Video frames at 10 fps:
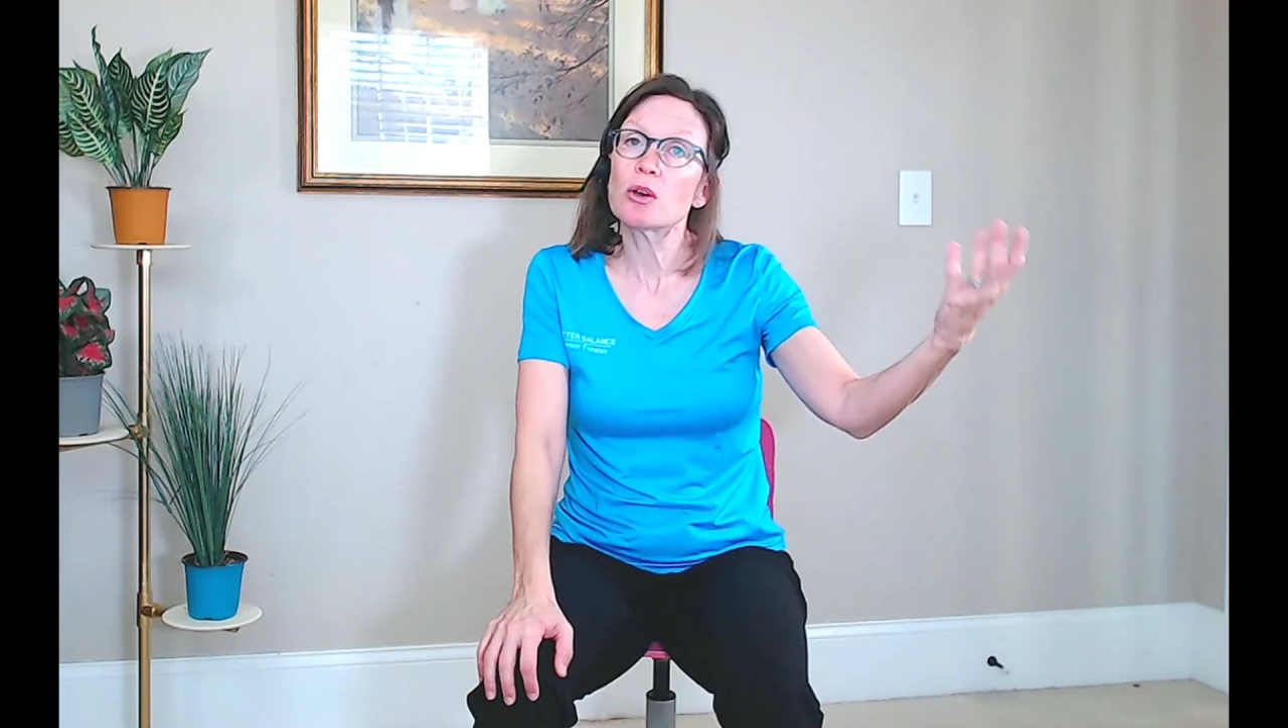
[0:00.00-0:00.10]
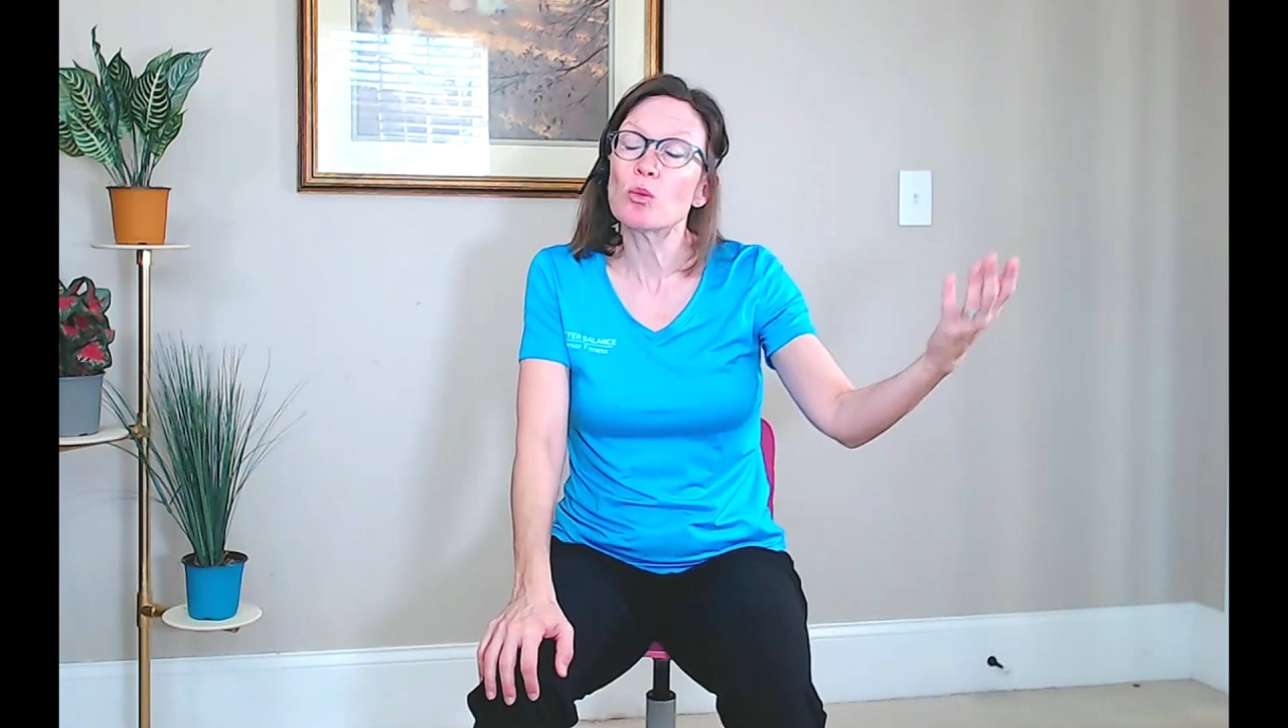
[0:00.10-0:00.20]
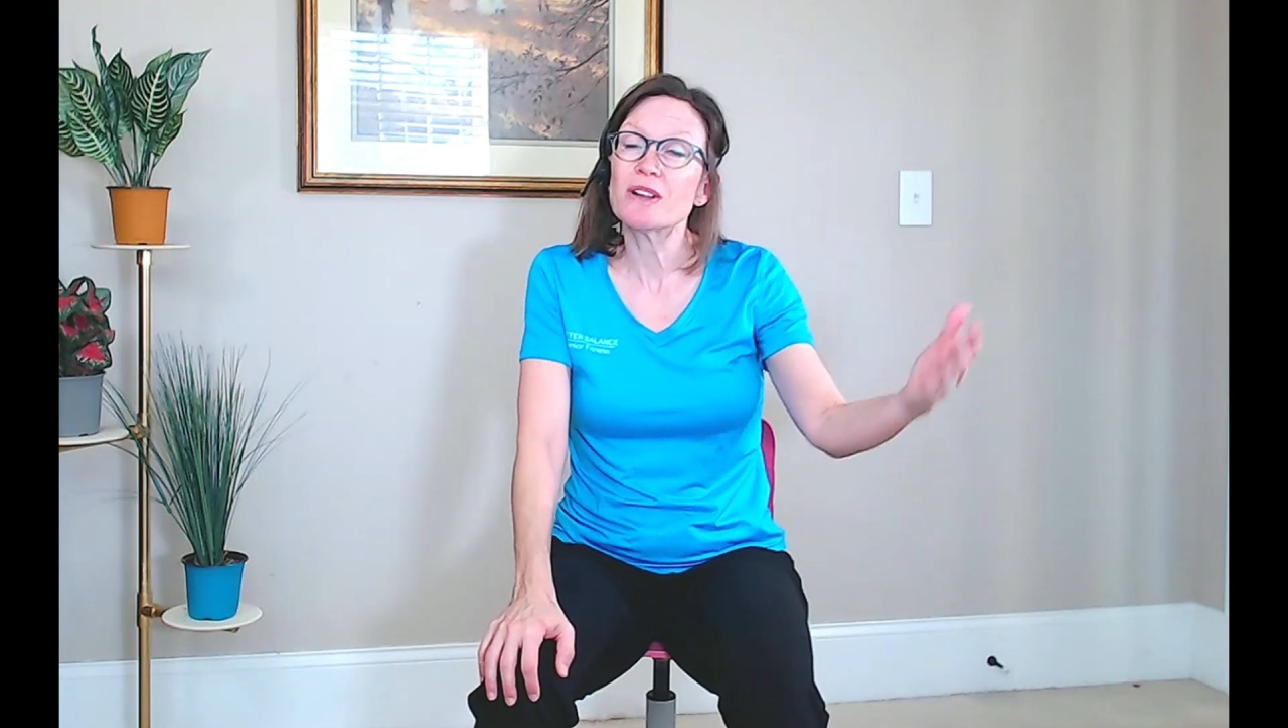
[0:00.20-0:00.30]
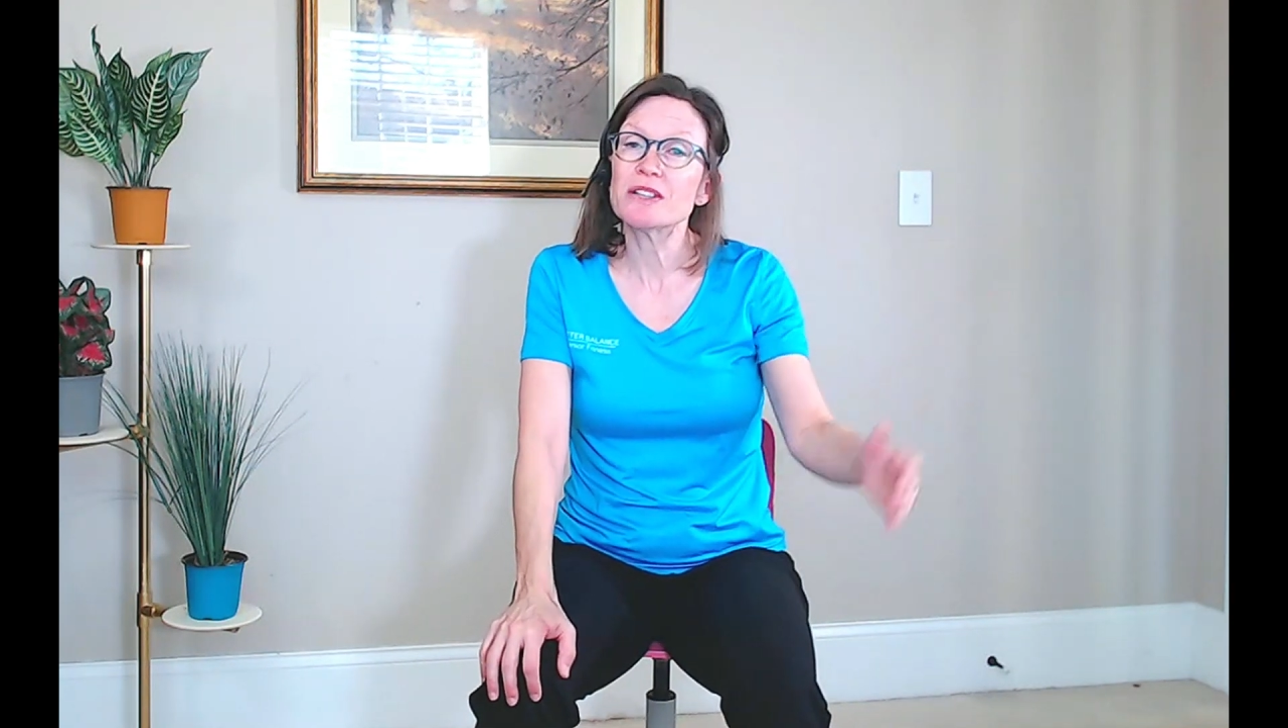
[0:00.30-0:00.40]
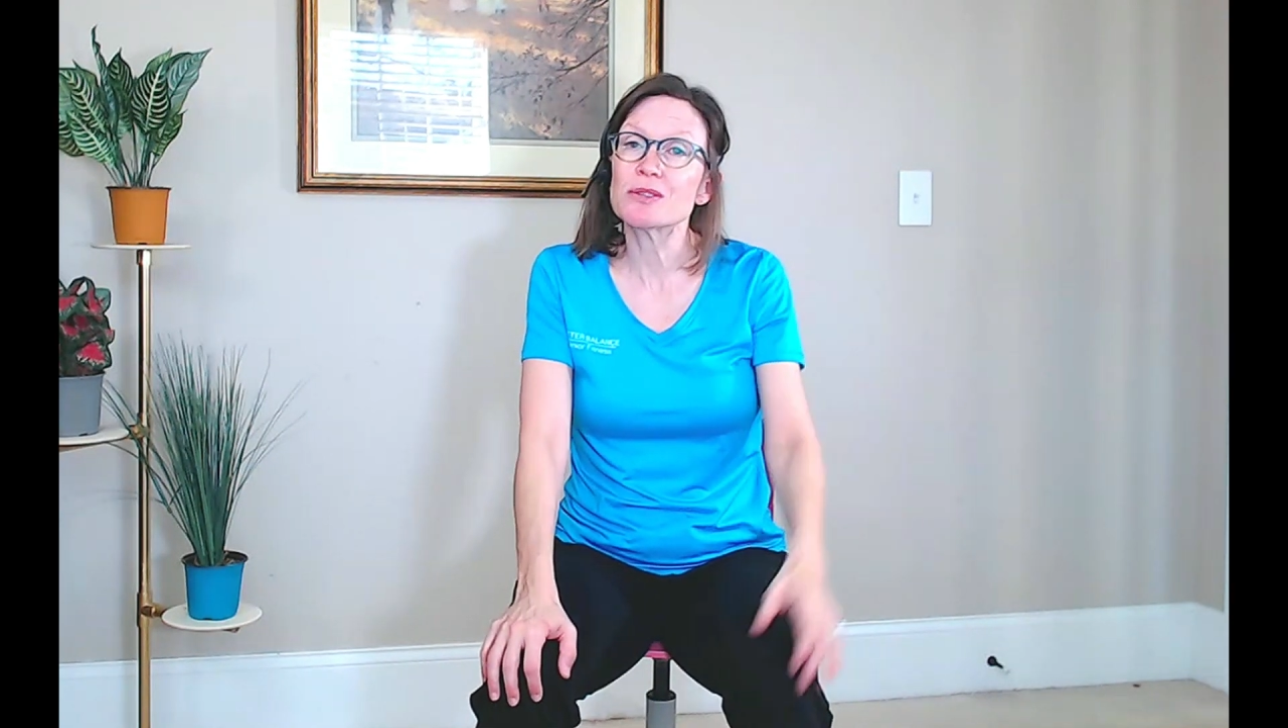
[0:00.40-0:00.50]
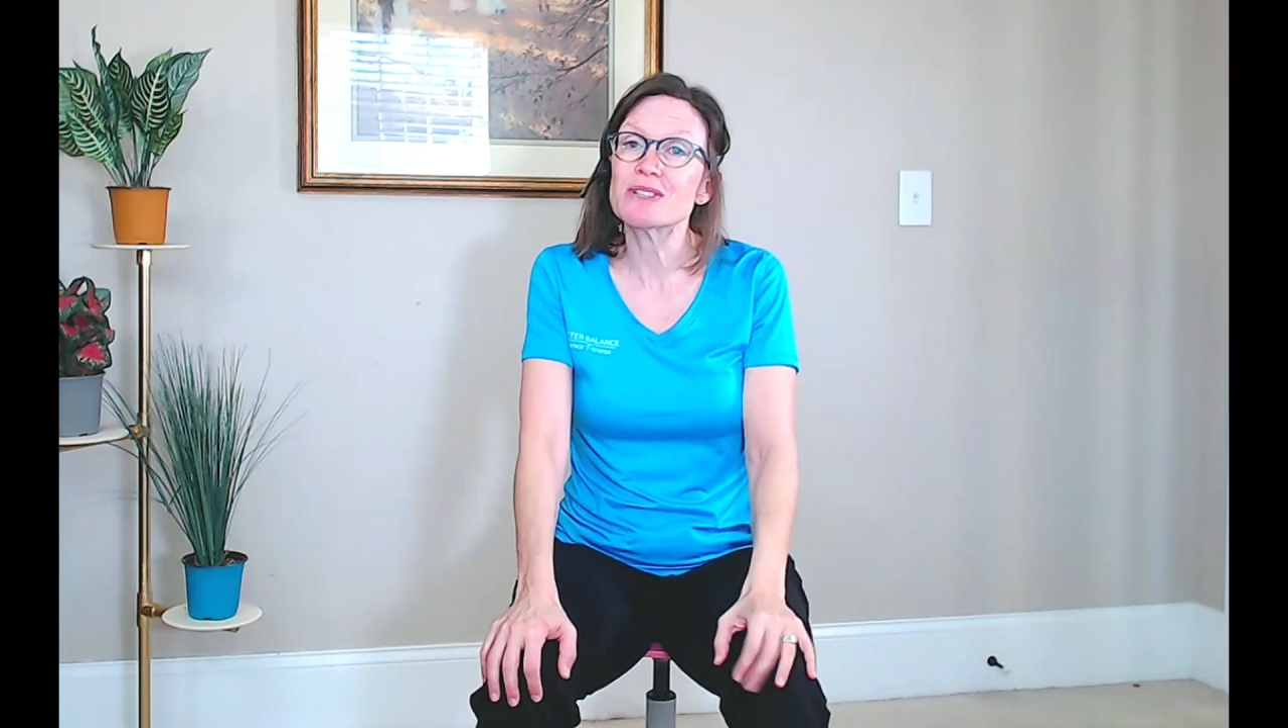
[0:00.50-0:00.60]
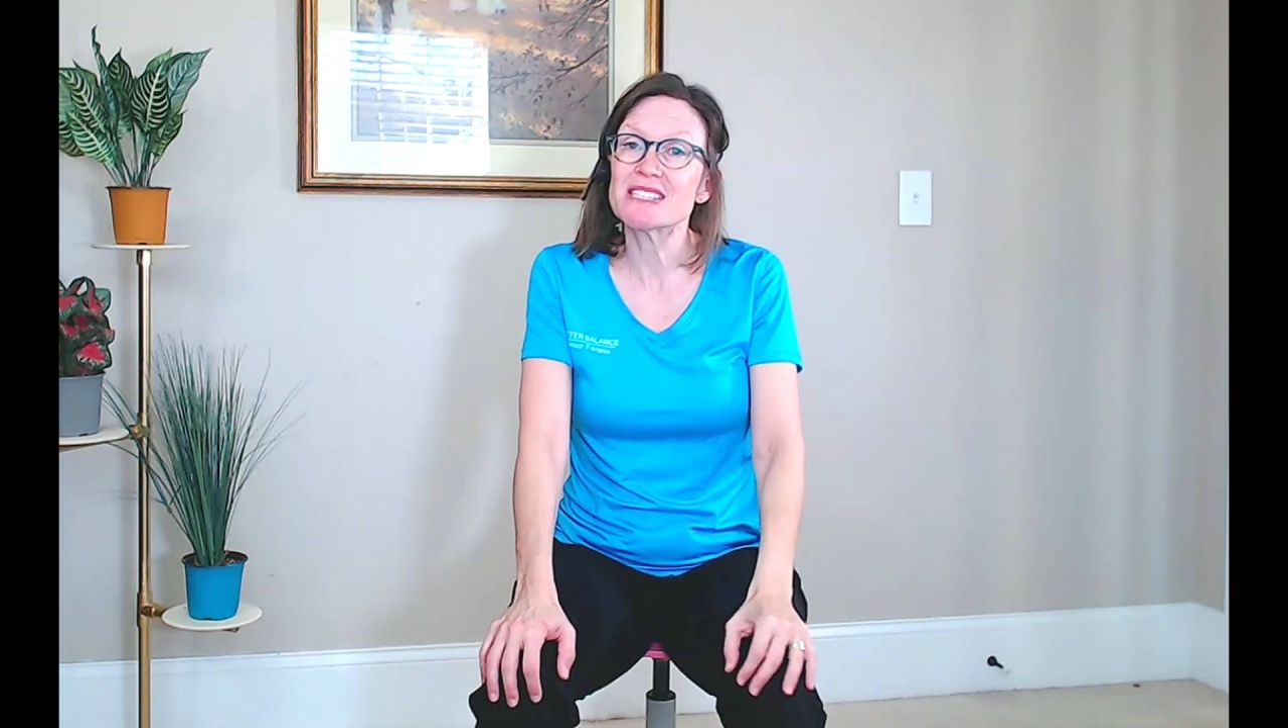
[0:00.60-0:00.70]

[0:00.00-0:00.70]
1 to 3